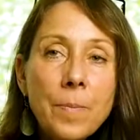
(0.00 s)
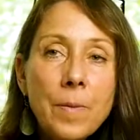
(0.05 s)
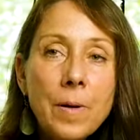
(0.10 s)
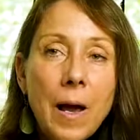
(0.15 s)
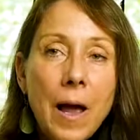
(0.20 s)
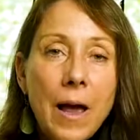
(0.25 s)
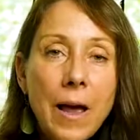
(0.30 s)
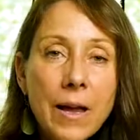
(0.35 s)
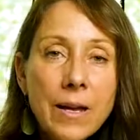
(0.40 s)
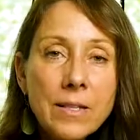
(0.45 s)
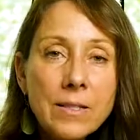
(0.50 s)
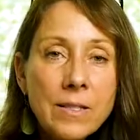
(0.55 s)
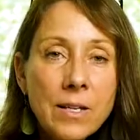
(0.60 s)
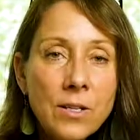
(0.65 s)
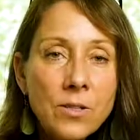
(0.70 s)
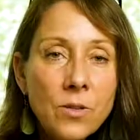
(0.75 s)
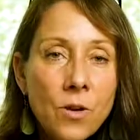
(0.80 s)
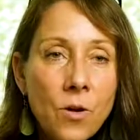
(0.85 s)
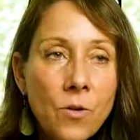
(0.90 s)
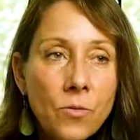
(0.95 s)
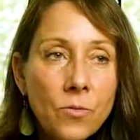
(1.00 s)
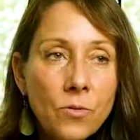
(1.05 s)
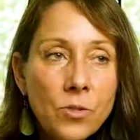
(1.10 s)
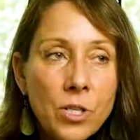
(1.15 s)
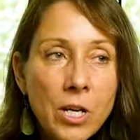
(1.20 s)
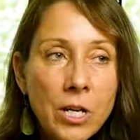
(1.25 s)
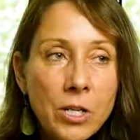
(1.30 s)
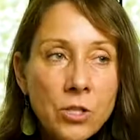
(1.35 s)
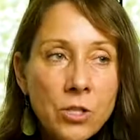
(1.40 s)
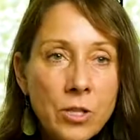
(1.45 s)
guys that don't
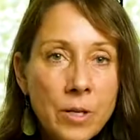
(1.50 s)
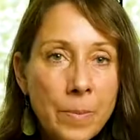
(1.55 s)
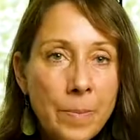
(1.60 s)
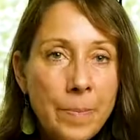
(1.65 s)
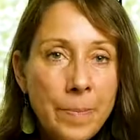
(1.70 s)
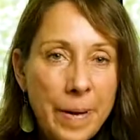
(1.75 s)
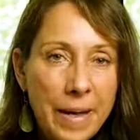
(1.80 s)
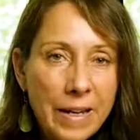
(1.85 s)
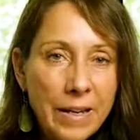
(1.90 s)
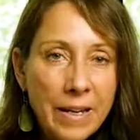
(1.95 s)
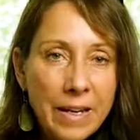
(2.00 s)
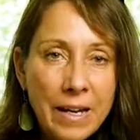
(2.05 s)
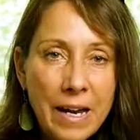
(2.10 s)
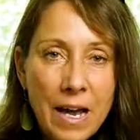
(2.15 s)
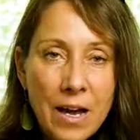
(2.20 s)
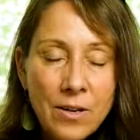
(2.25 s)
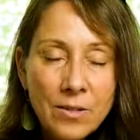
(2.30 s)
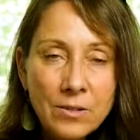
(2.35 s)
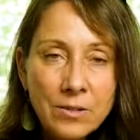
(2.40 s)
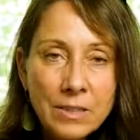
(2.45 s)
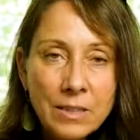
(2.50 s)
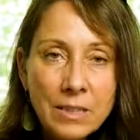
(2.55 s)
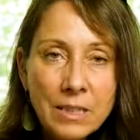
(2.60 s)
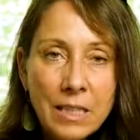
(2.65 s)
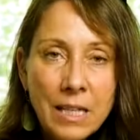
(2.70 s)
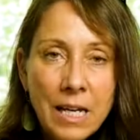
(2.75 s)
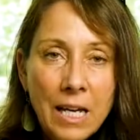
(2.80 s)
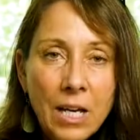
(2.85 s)
change their bedding out.